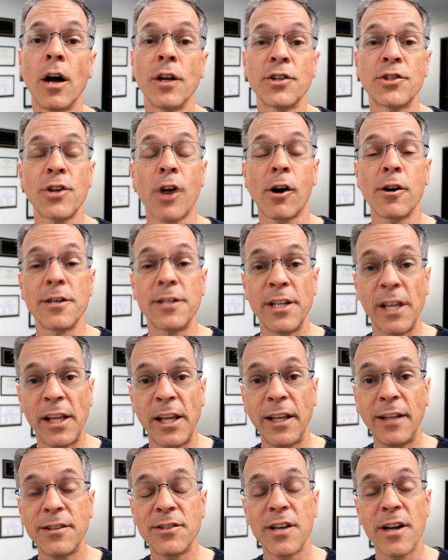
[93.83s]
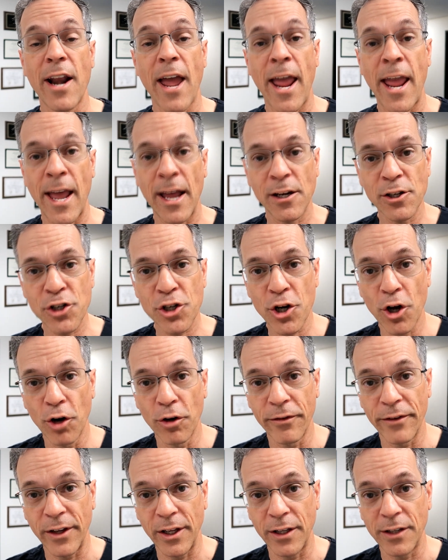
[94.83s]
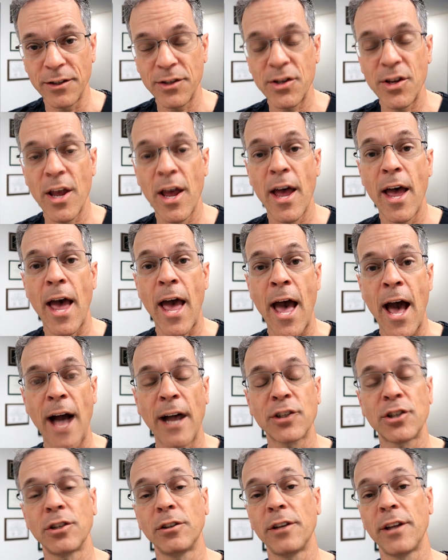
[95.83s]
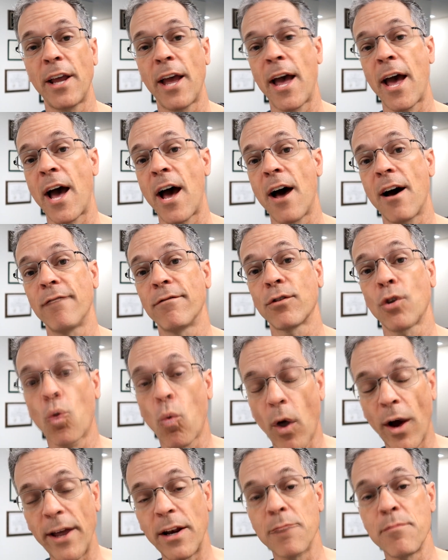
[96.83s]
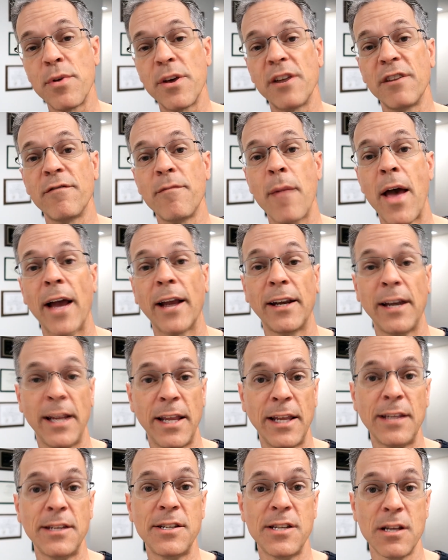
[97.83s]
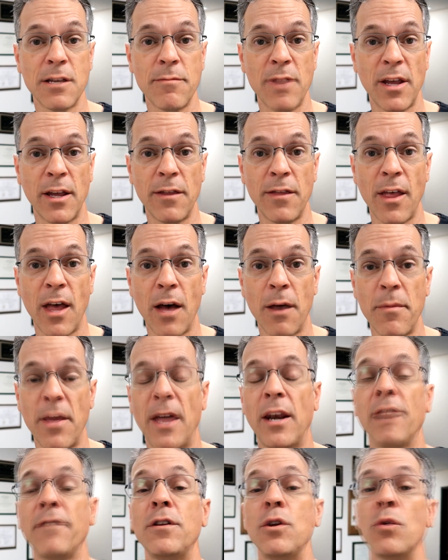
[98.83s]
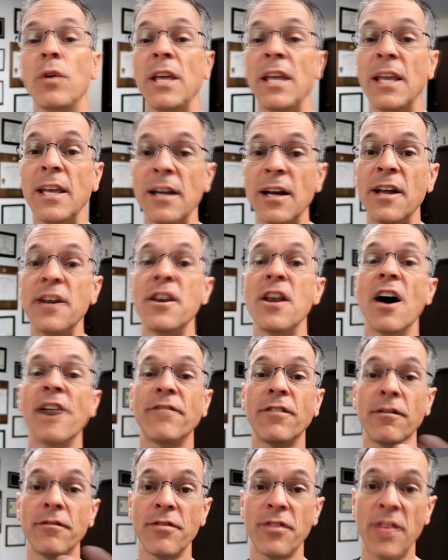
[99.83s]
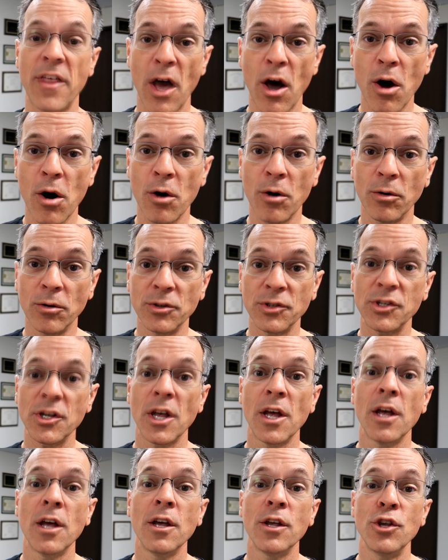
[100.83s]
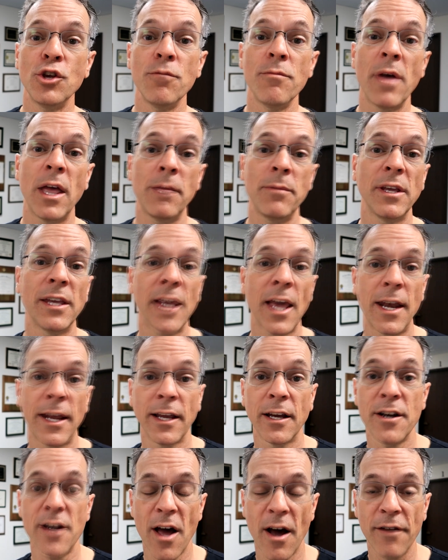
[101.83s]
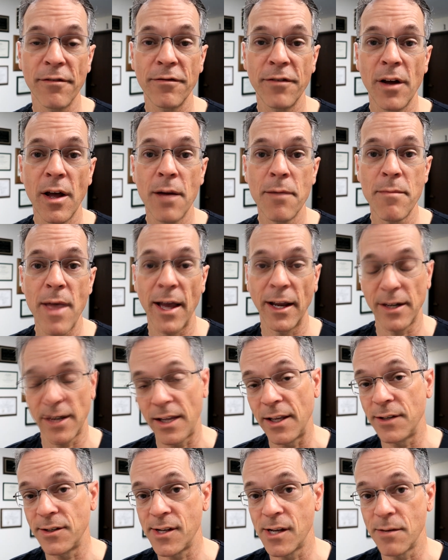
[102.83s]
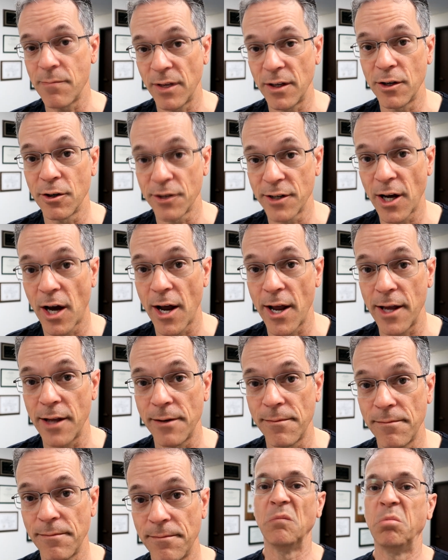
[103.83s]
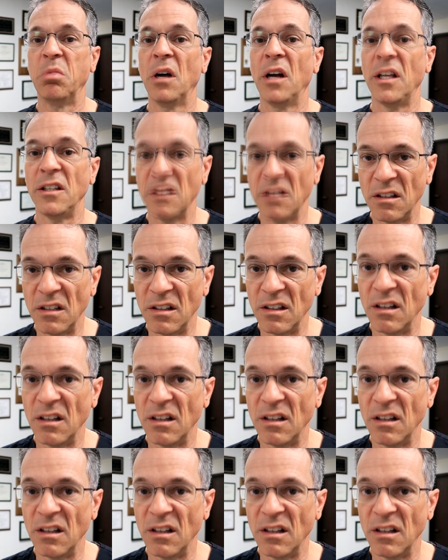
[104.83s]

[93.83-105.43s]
sardines and anchovies actually have quite a bit of magnesium in them, and if you eat enough of those, you may be getting enough magnesium in your diet. But